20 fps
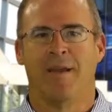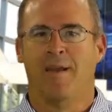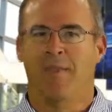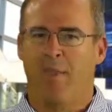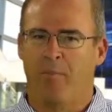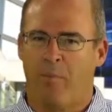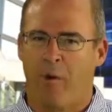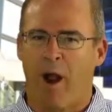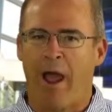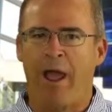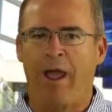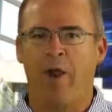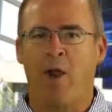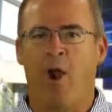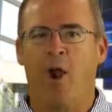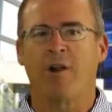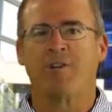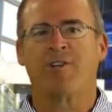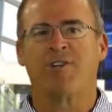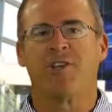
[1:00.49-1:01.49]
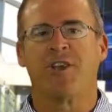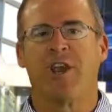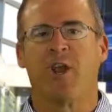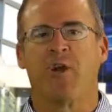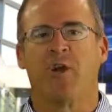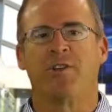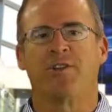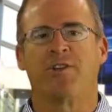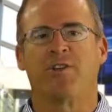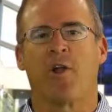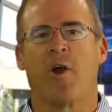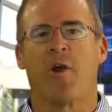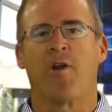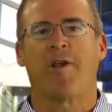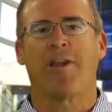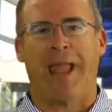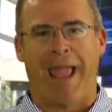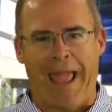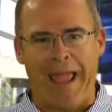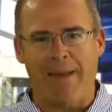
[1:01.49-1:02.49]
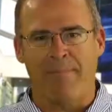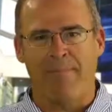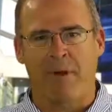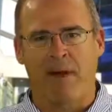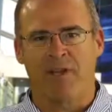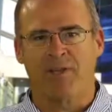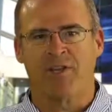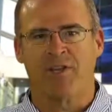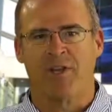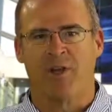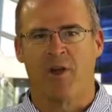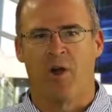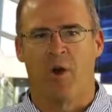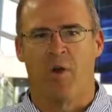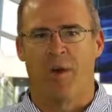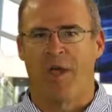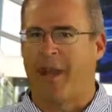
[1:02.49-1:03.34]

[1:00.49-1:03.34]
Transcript: The Bryan Harsin era started eight months ago,